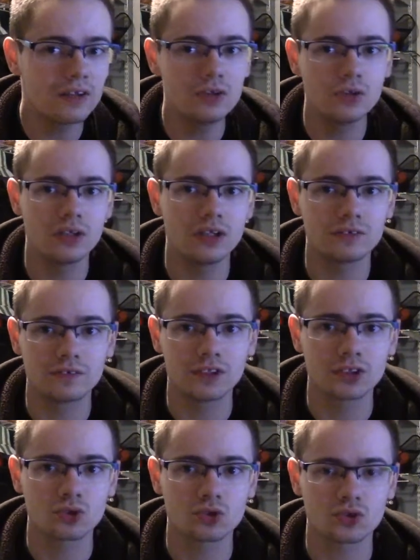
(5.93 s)
knew the
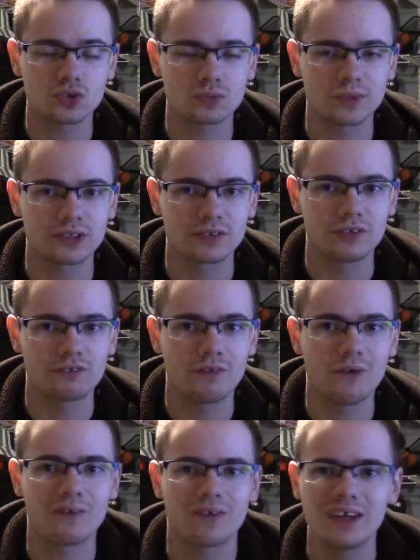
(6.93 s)
original source material
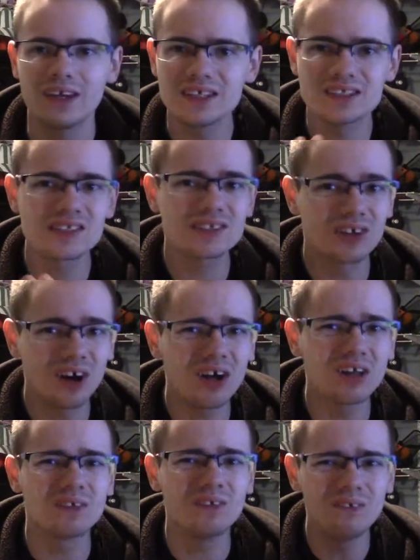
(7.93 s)
for is a
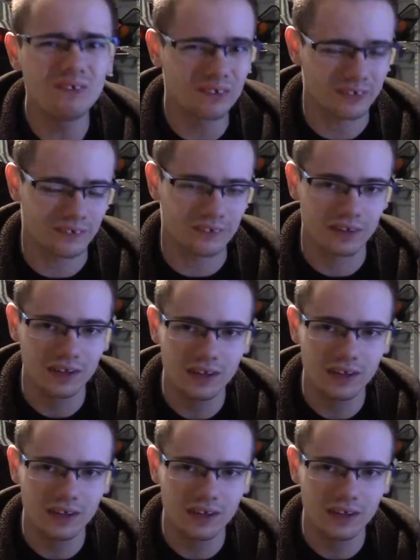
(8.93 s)
tall order.